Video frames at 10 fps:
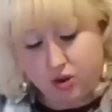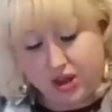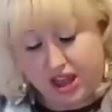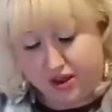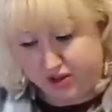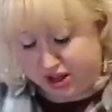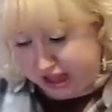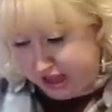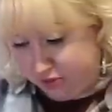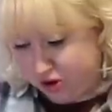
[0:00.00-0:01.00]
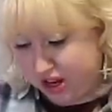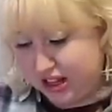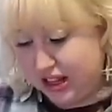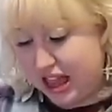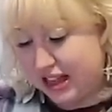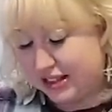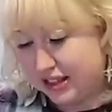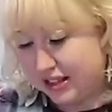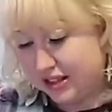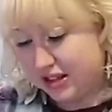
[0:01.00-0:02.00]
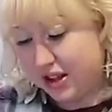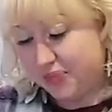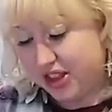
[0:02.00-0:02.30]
we have cla morning classes,